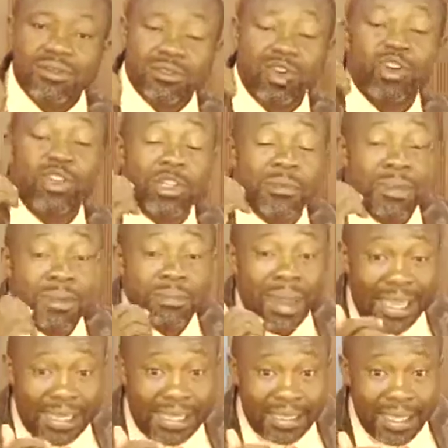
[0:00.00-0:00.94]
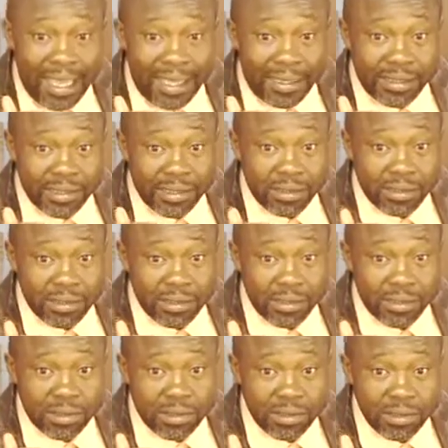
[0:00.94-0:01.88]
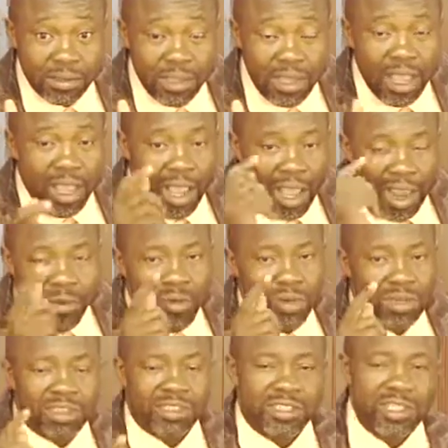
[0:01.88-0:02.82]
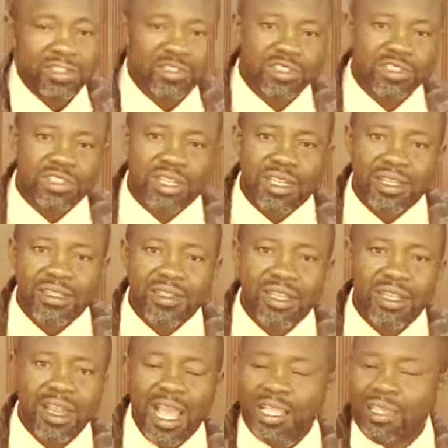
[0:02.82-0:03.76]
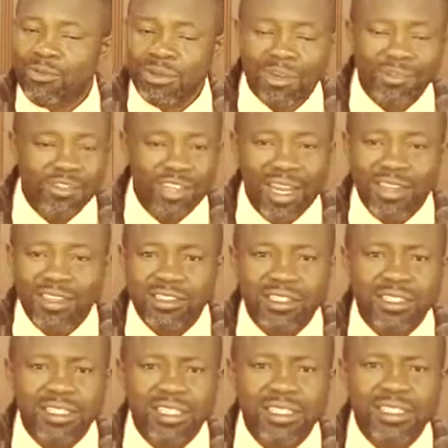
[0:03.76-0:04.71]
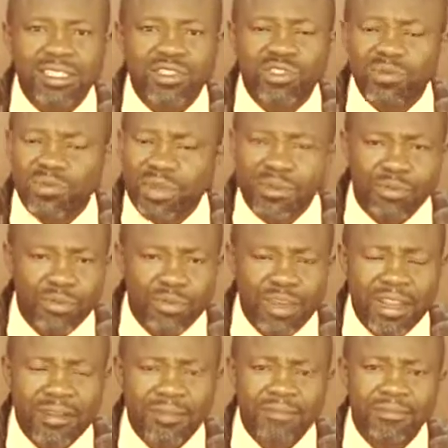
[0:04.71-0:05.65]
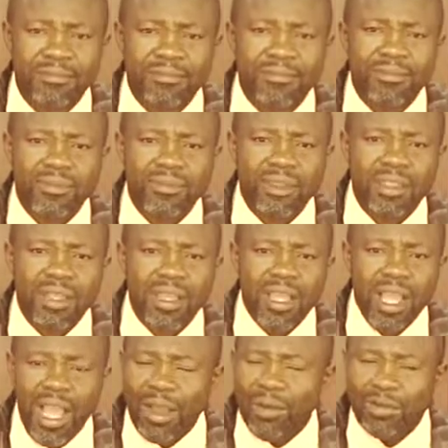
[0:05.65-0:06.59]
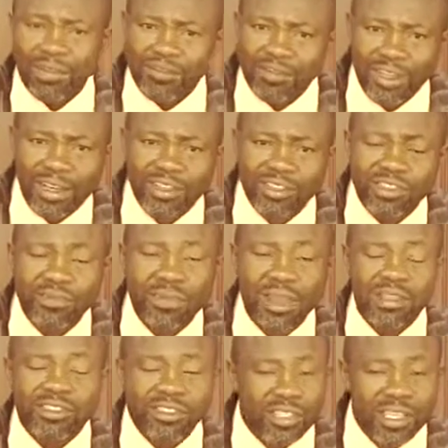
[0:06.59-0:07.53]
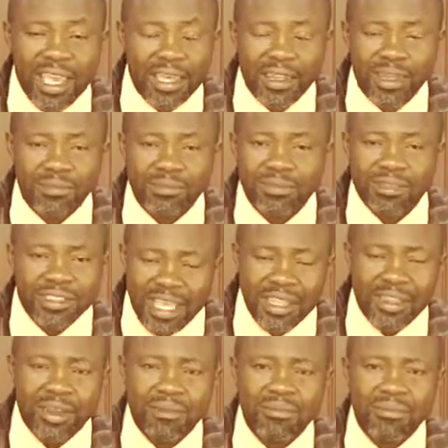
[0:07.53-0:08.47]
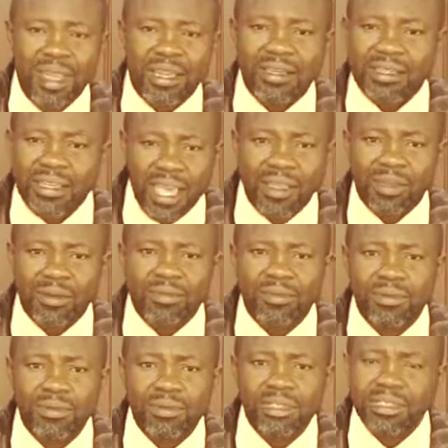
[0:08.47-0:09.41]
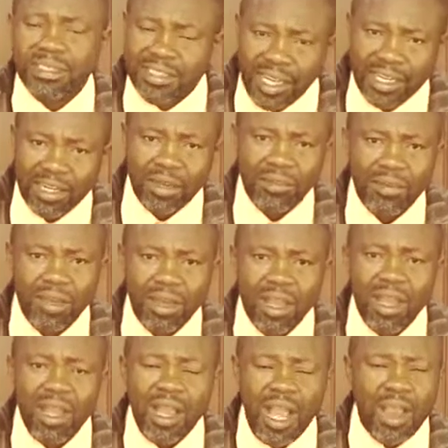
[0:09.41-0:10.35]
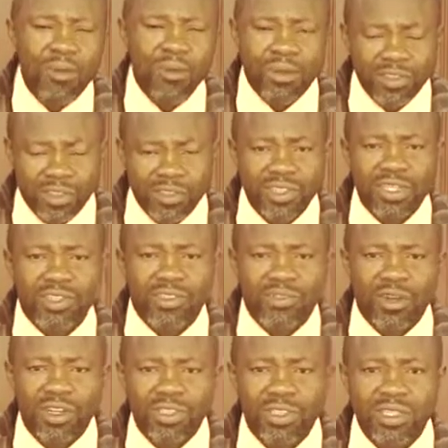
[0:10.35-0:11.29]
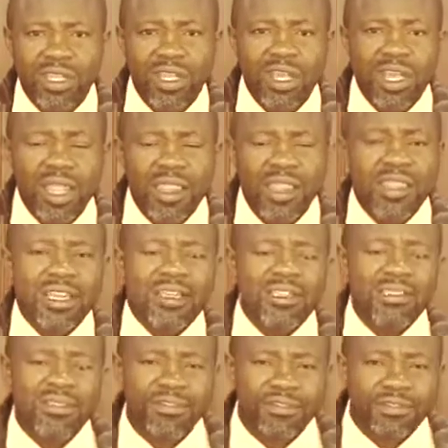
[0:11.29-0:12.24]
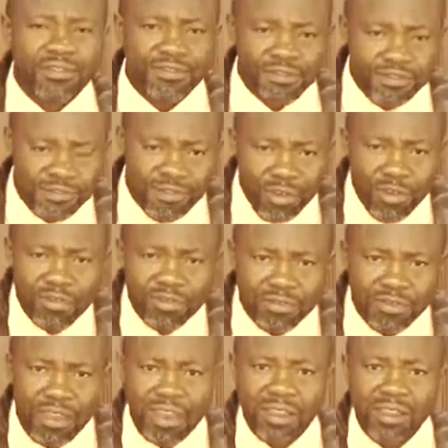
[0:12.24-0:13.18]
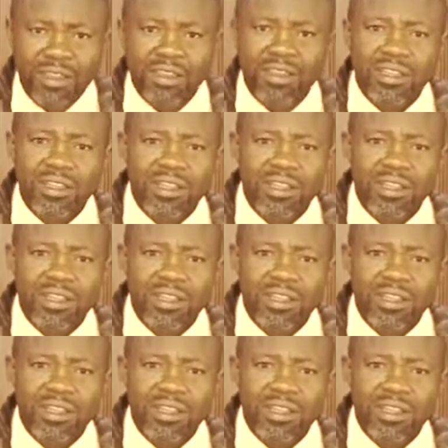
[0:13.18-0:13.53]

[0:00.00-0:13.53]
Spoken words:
going to be back again. I want to tell you today, I would have challenged the ladies to be praying. I would have challenged the men to get up. Get up, men. Get up. Get up. I want to say to us, let us fulfill